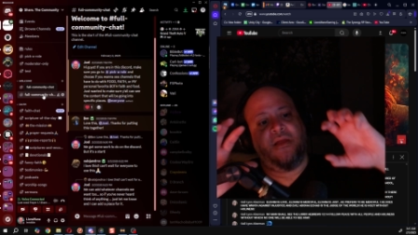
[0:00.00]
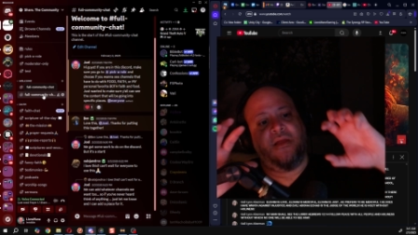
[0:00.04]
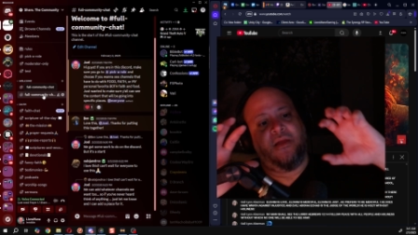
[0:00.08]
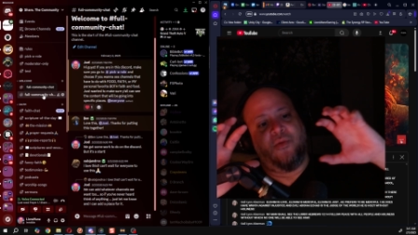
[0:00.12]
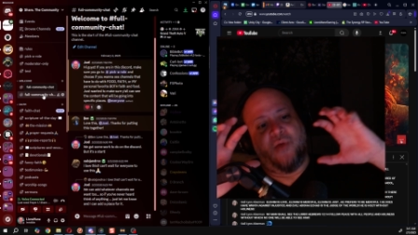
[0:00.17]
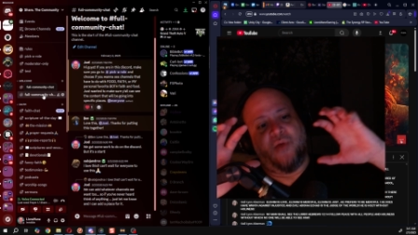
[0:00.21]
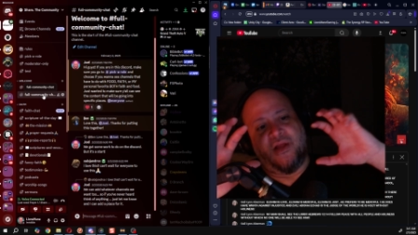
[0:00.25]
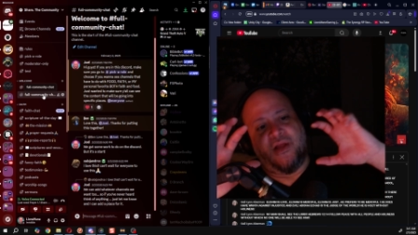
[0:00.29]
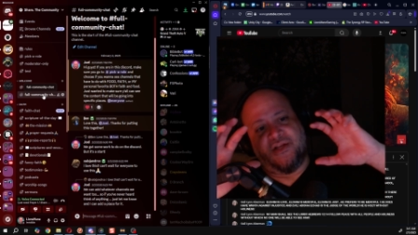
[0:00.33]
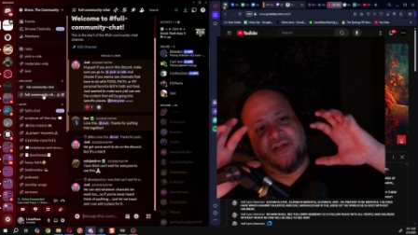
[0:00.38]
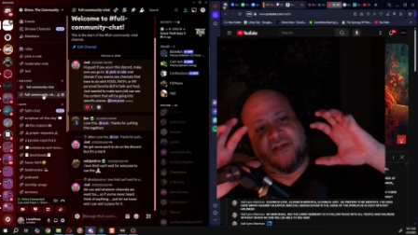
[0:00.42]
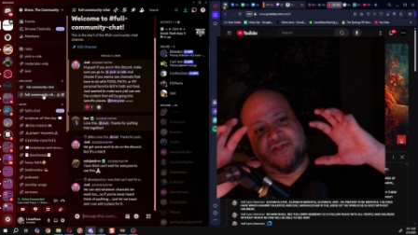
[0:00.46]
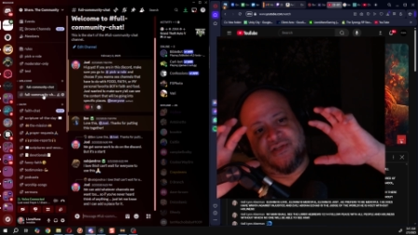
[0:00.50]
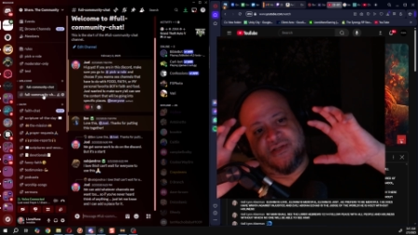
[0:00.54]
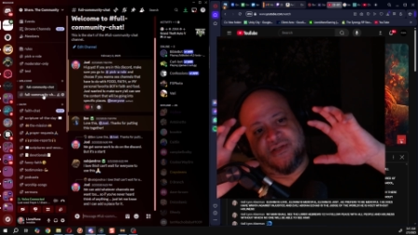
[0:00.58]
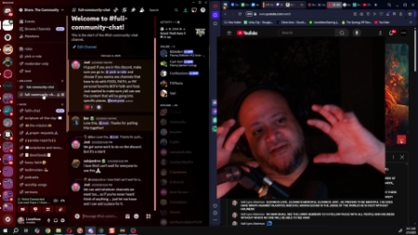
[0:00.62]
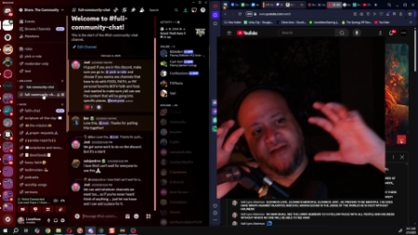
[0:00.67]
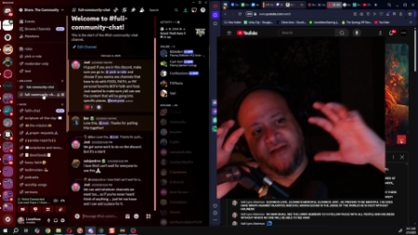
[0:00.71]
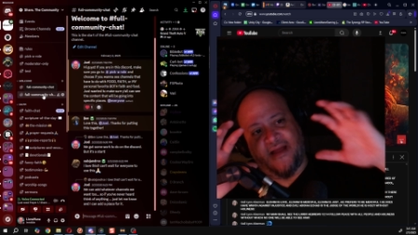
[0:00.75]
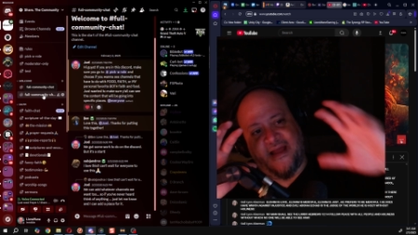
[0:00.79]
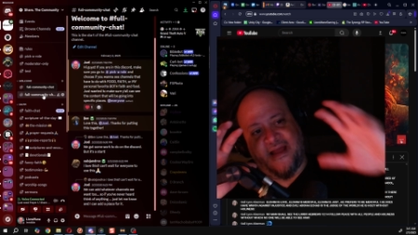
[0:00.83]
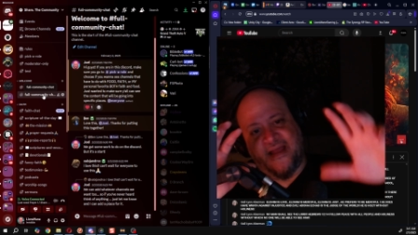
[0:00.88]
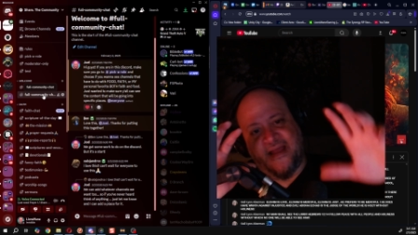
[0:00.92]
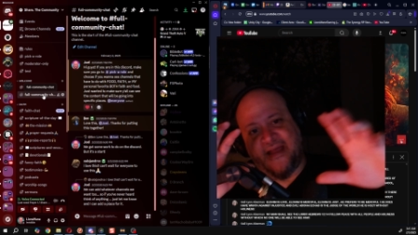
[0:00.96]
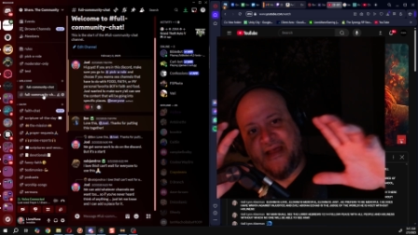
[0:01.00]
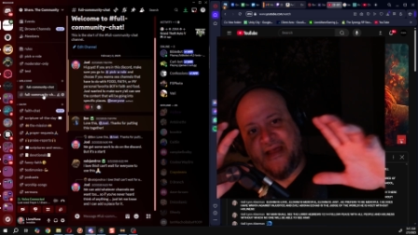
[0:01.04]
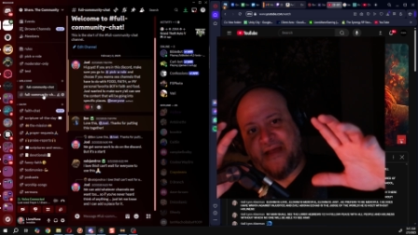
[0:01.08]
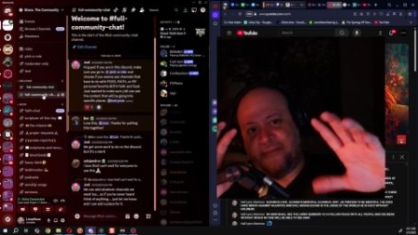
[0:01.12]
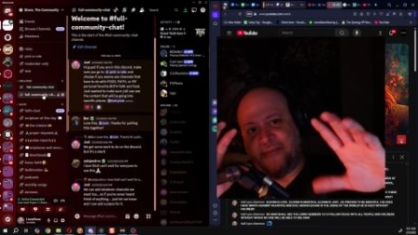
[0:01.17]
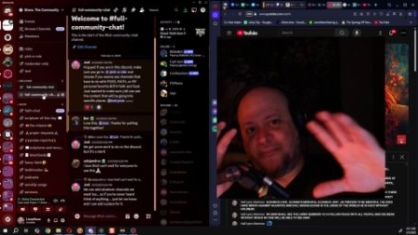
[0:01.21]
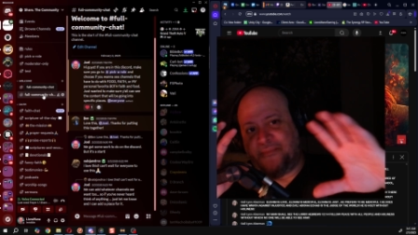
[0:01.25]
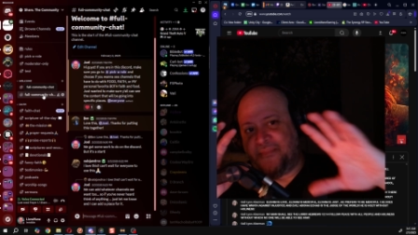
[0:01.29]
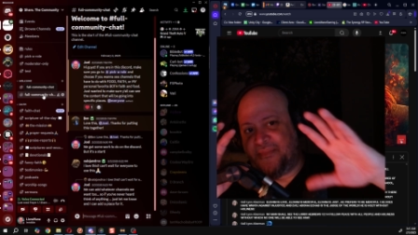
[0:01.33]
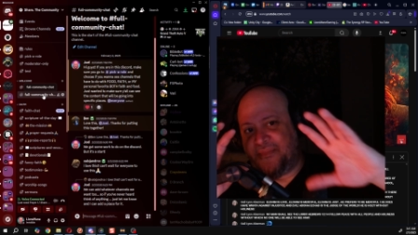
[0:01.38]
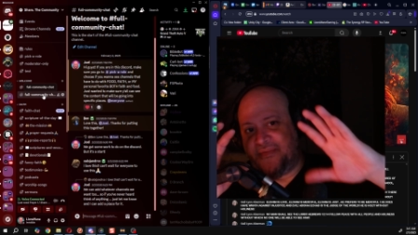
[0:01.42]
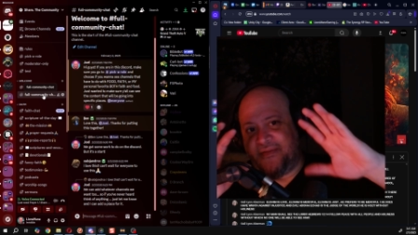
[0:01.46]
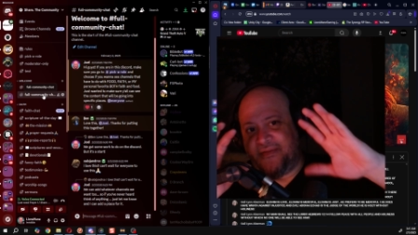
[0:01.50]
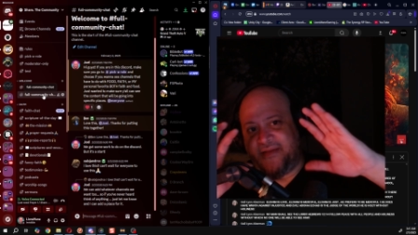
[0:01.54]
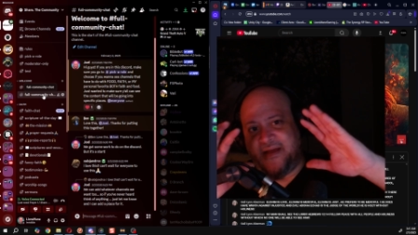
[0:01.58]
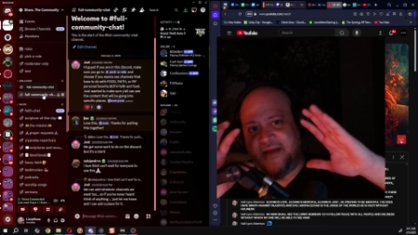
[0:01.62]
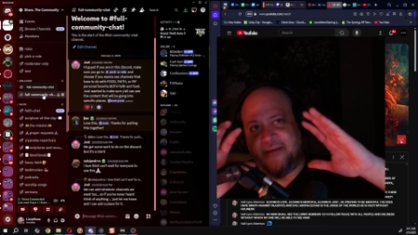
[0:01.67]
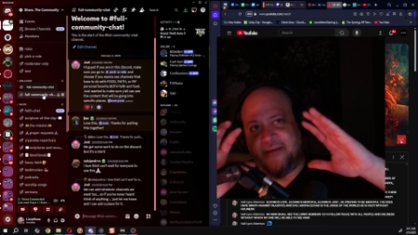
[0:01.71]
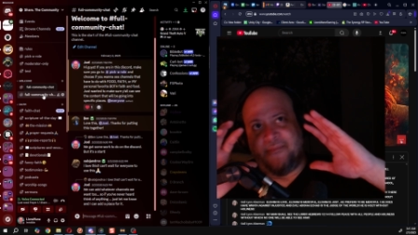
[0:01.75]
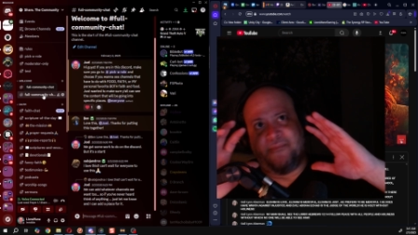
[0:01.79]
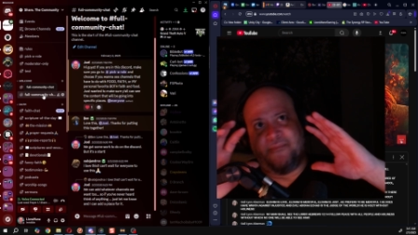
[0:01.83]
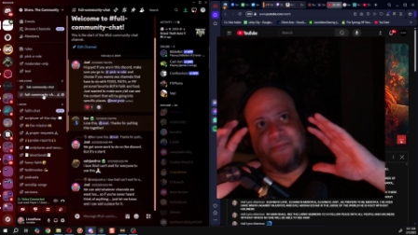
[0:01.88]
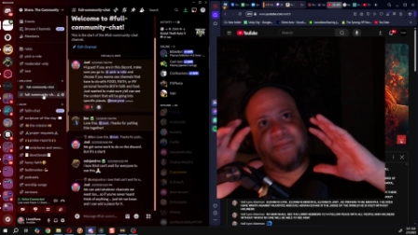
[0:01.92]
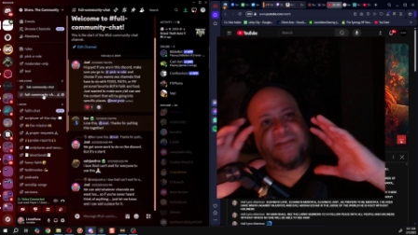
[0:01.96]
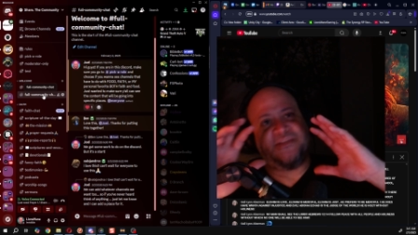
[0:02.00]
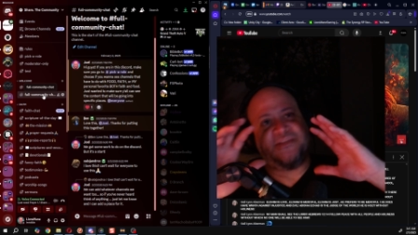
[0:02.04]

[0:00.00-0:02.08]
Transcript: Which I'm